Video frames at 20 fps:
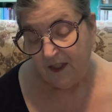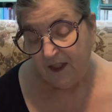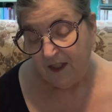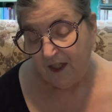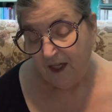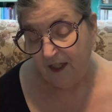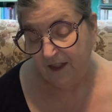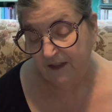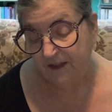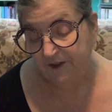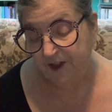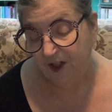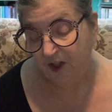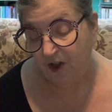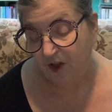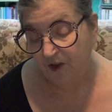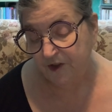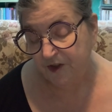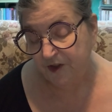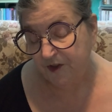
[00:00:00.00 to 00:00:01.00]
I live in a
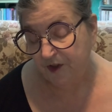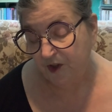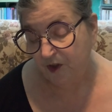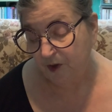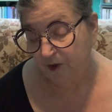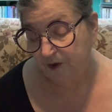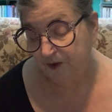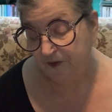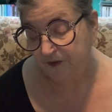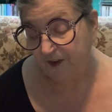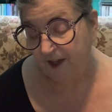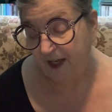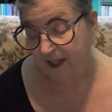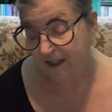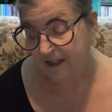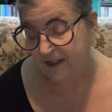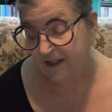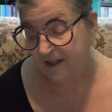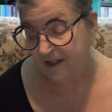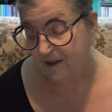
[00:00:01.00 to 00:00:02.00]
culture that holds
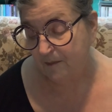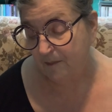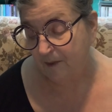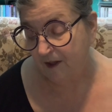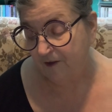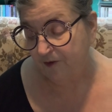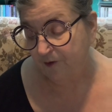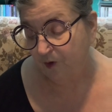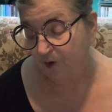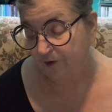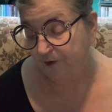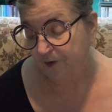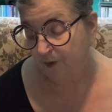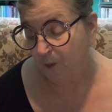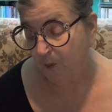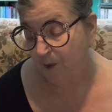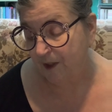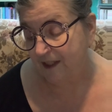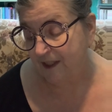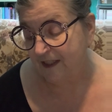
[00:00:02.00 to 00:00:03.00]
fatness as a metaphor for
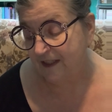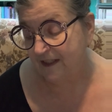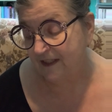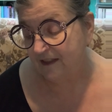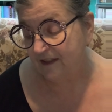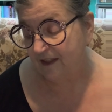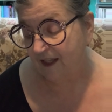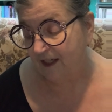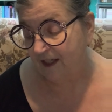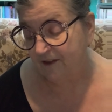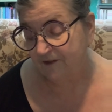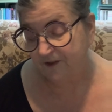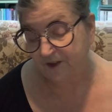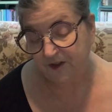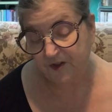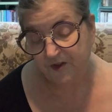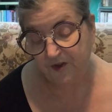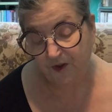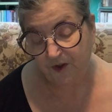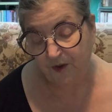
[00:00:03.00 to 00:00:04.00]
weakness and lack of
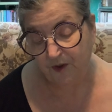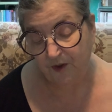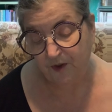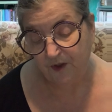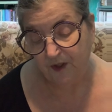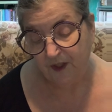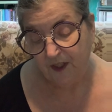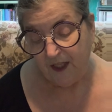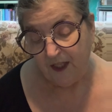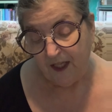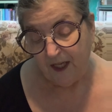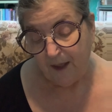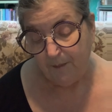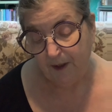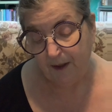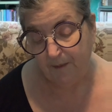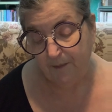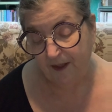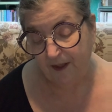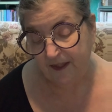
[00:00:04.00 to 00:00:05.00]
control.
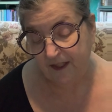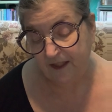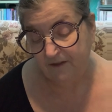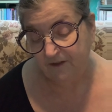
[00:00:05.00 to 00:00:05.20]
My method of